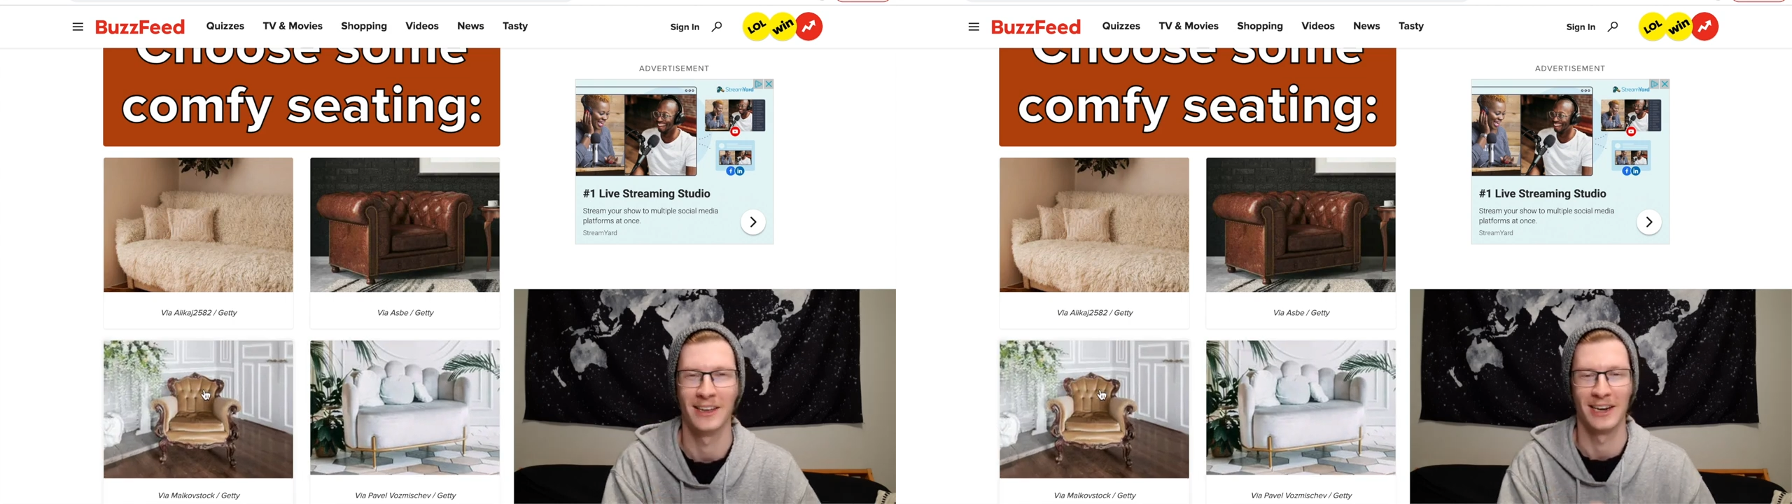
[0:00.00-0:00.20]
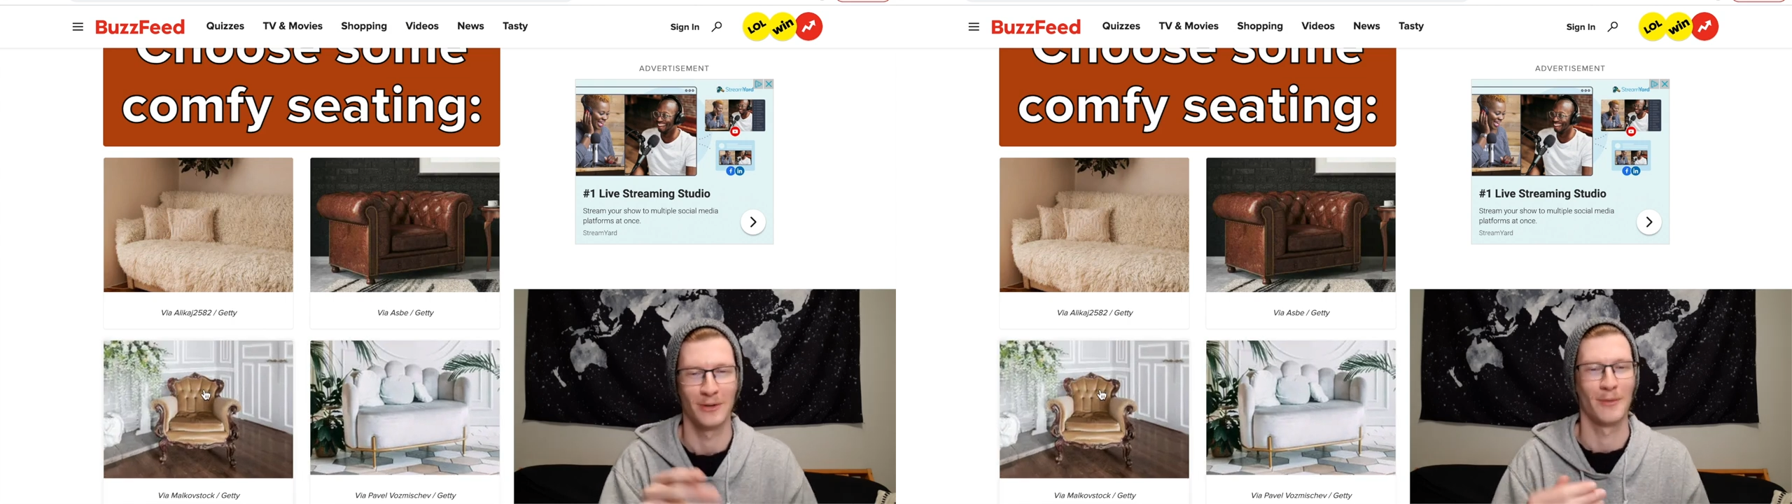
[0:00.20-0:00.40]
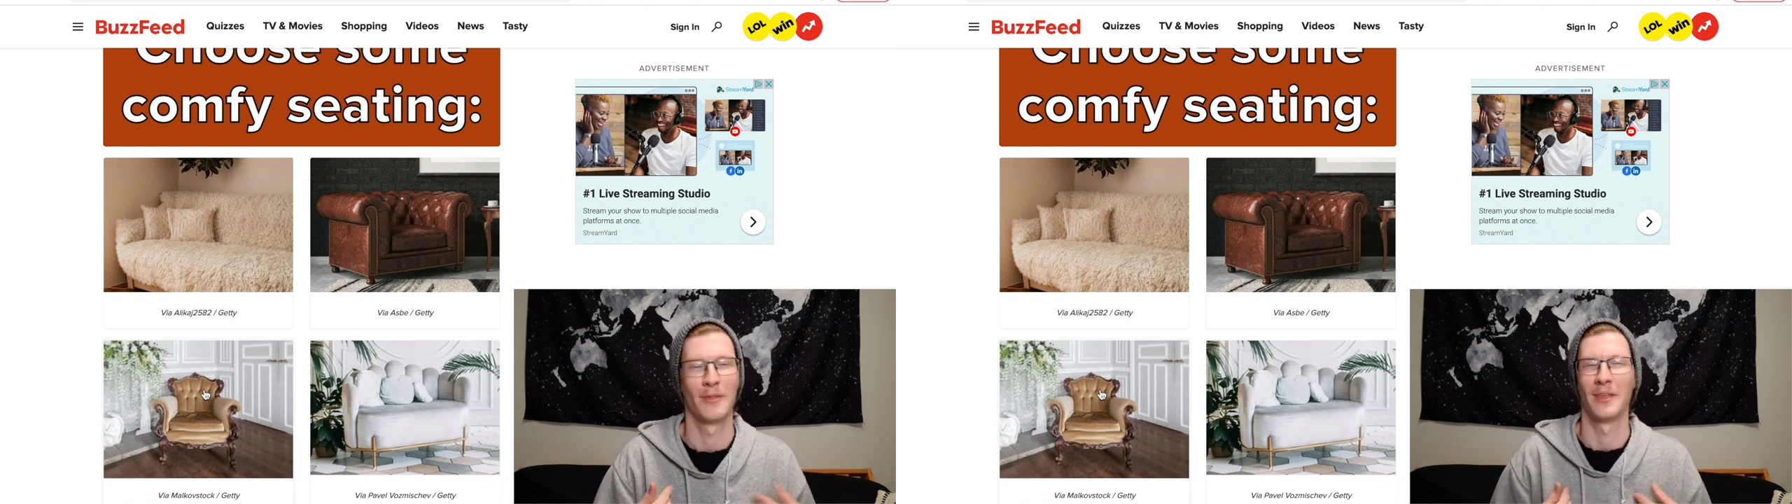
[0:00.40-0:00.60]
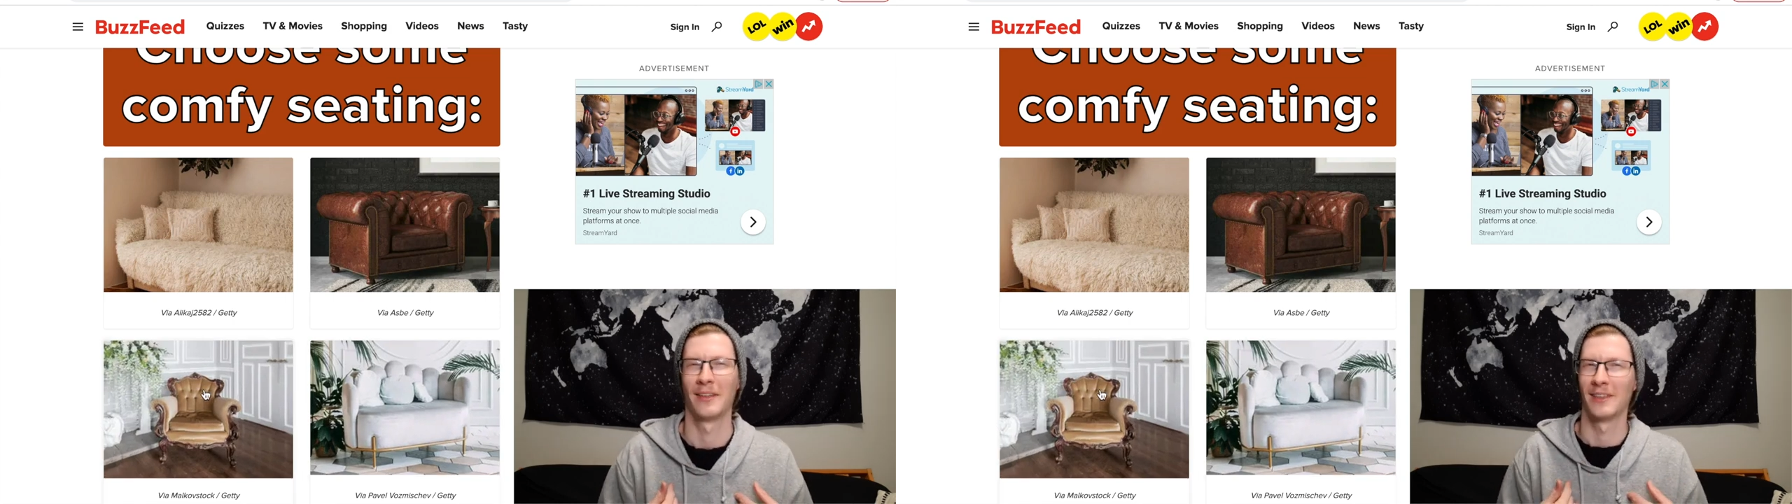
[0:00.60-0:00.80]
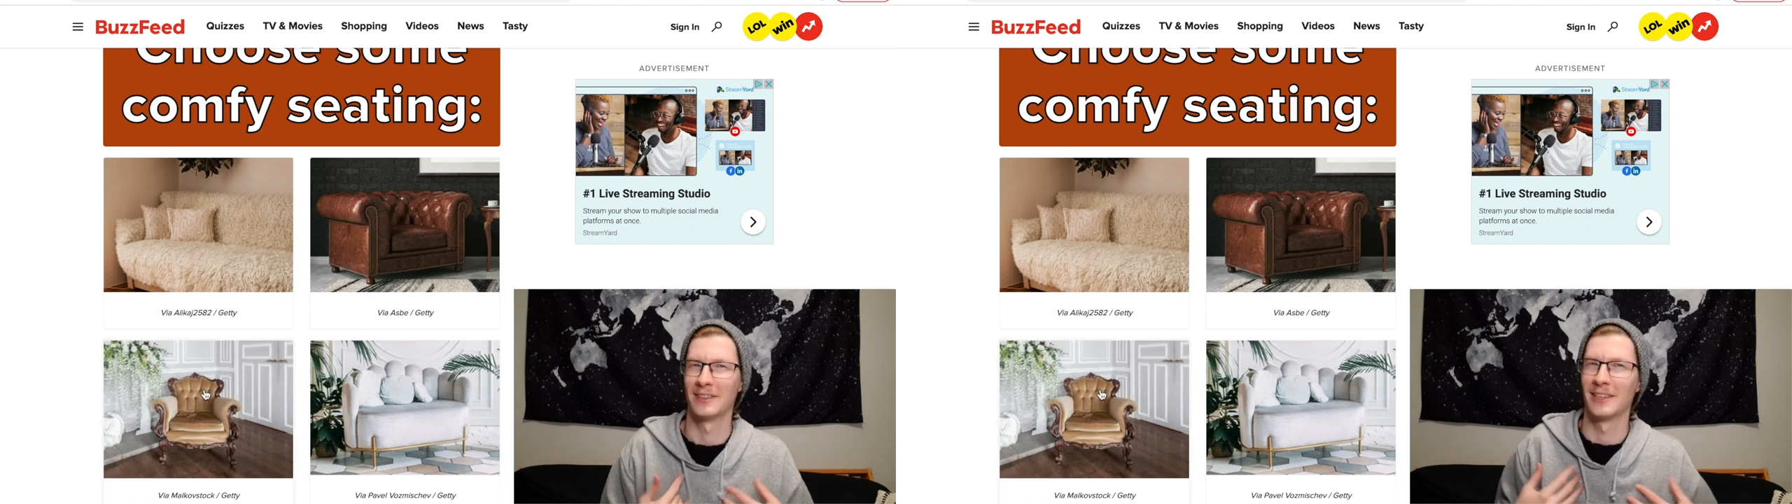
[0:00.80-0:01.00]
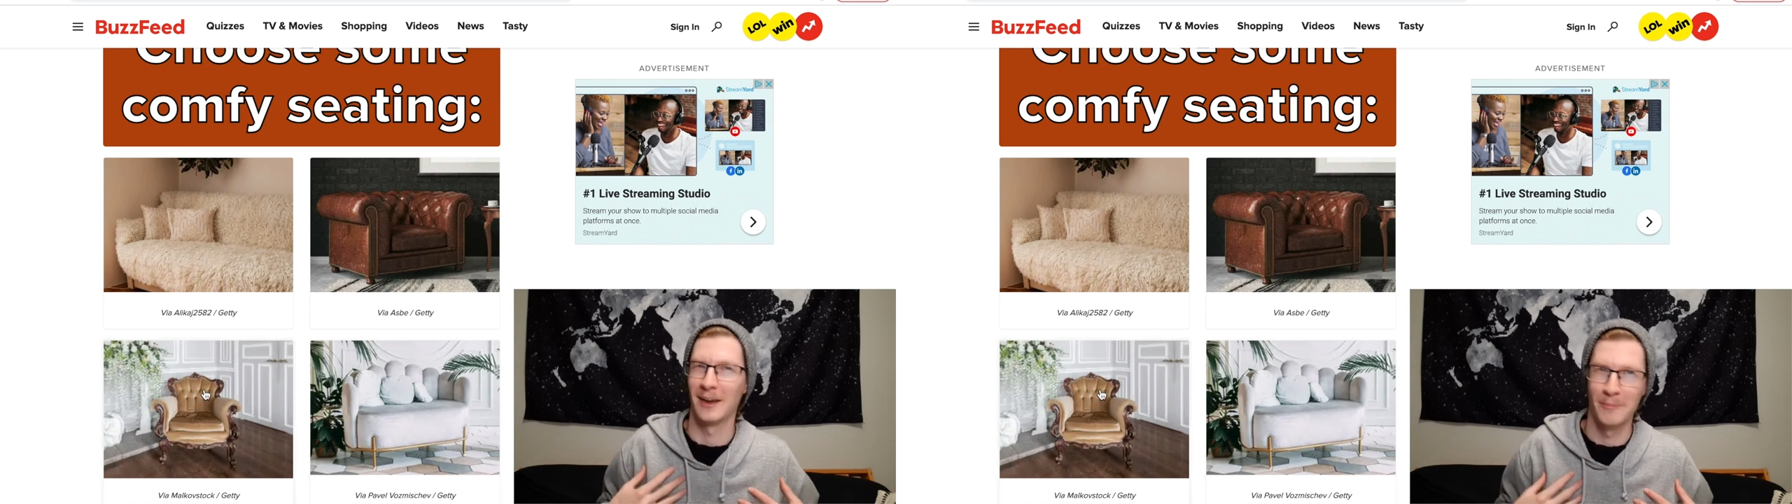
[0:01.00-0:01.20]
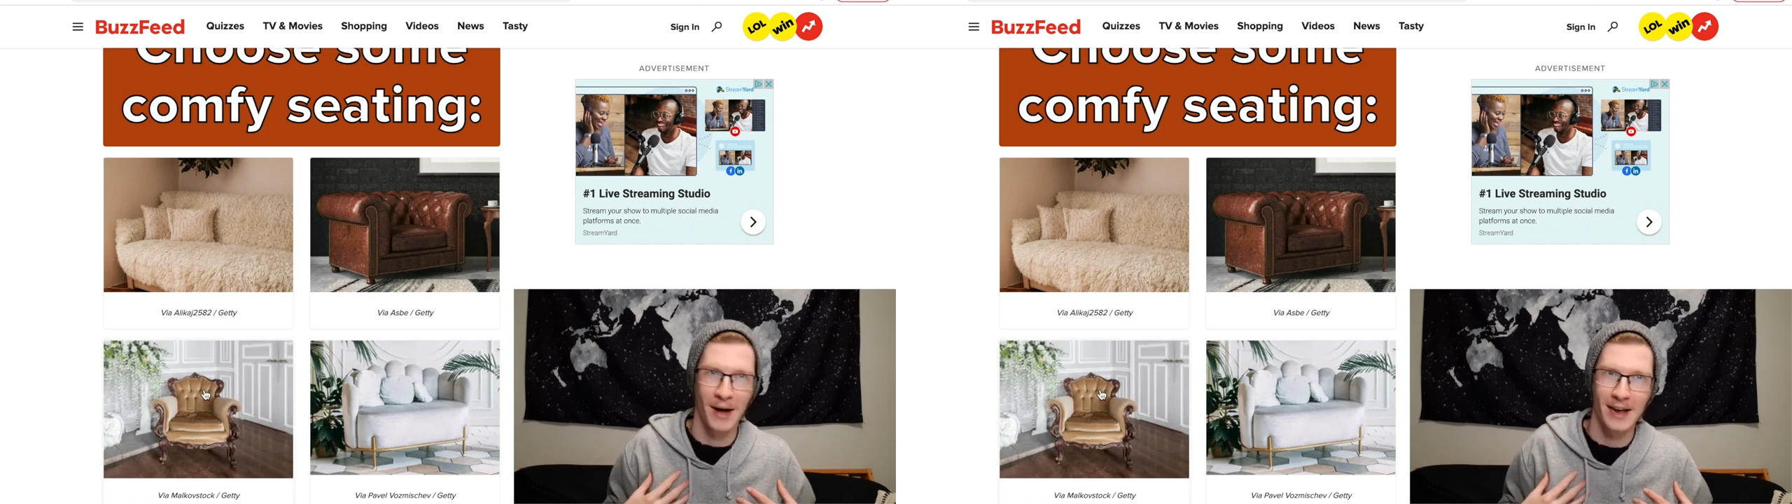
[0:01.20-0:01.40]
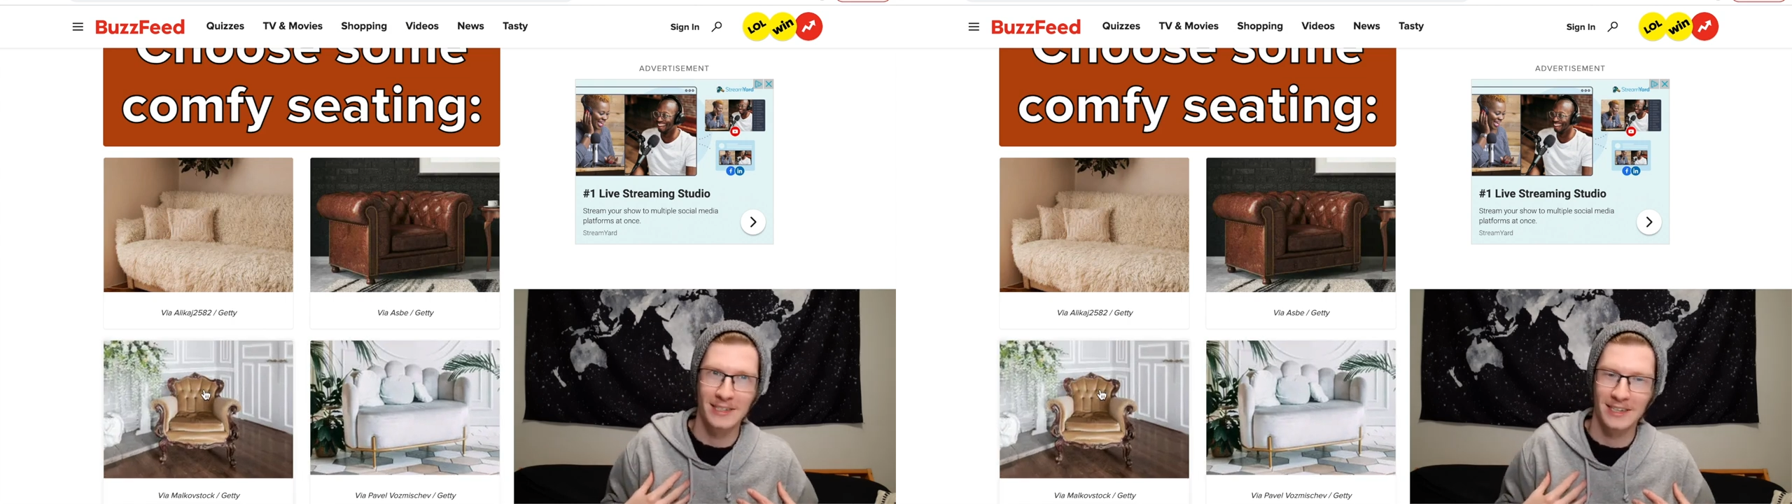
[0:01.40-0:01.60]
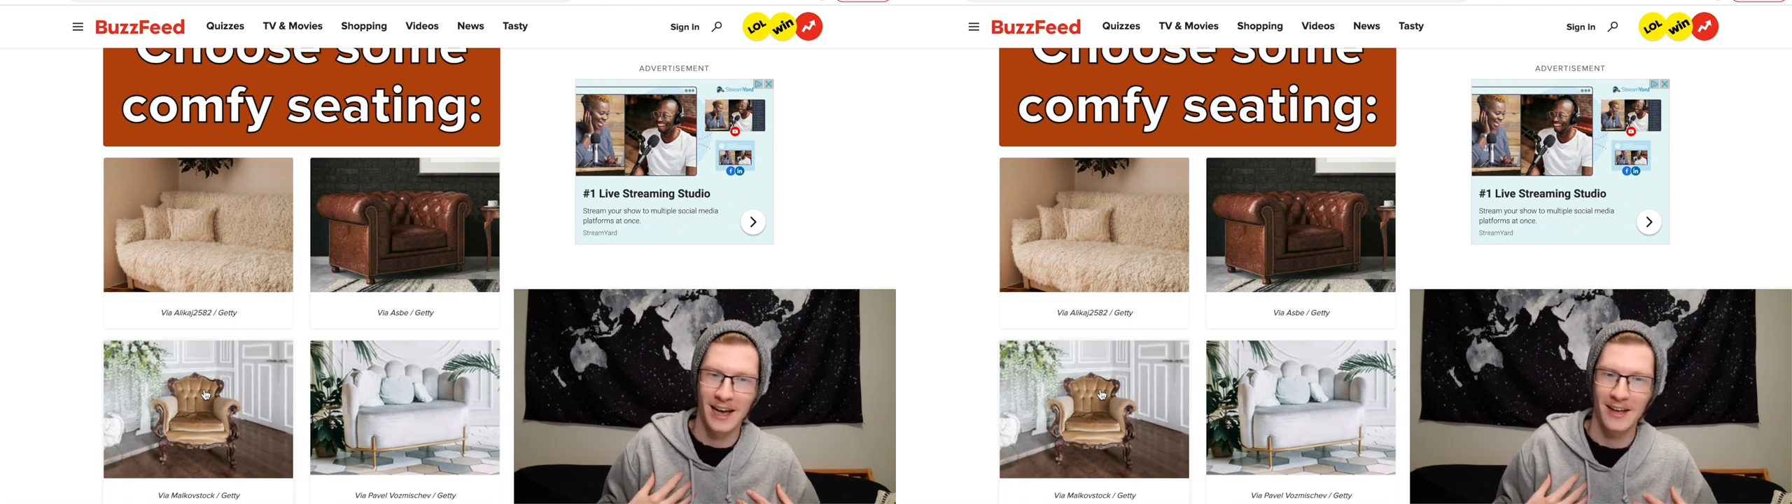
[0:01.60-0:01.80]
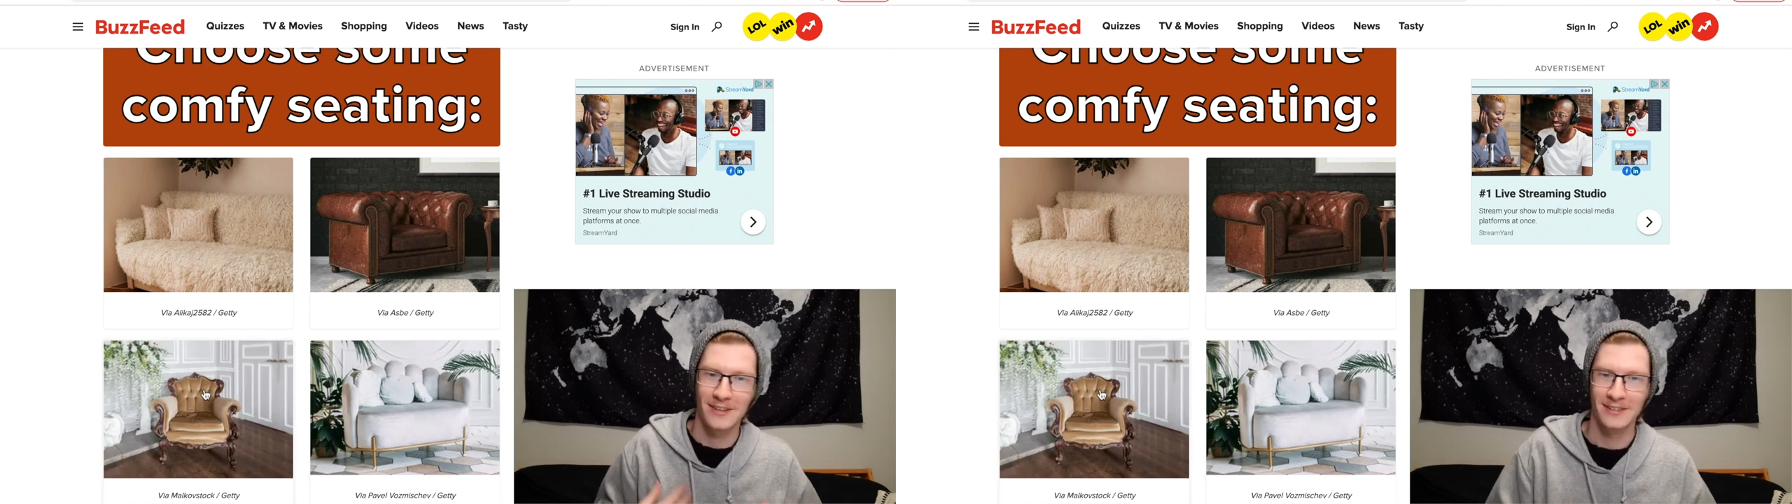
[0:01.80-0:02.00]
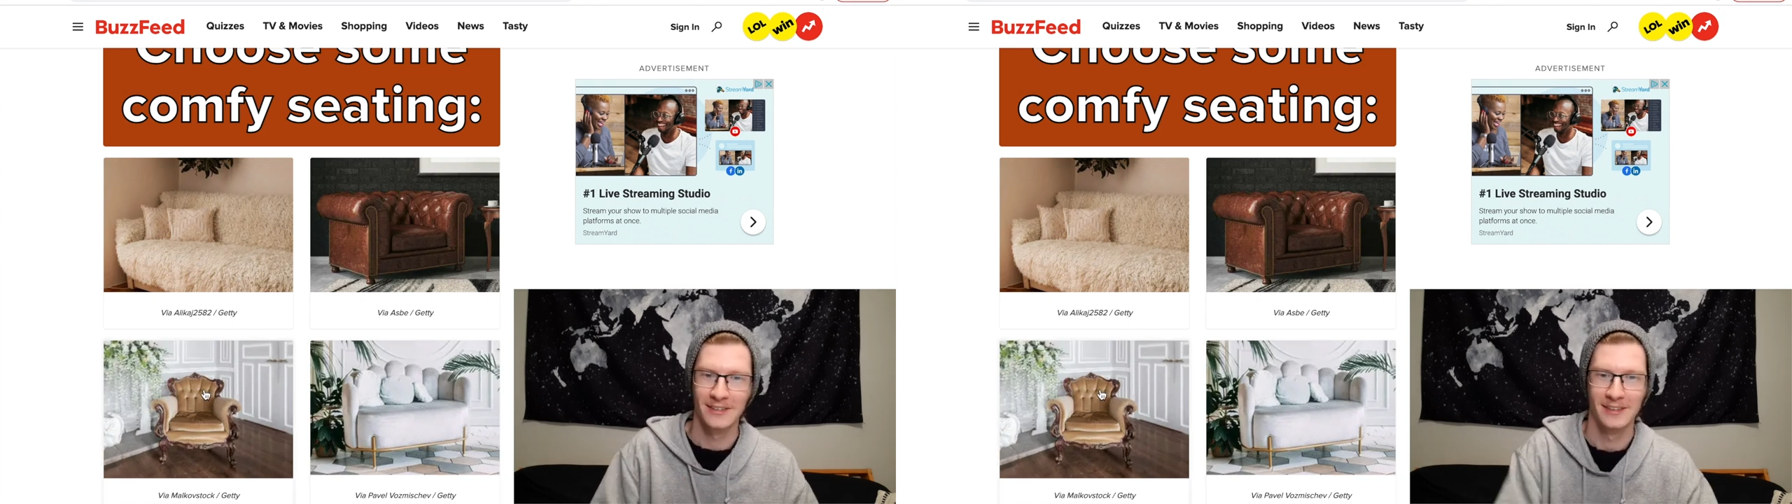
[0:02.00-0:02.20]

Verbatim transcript: and I don't think that's like my style.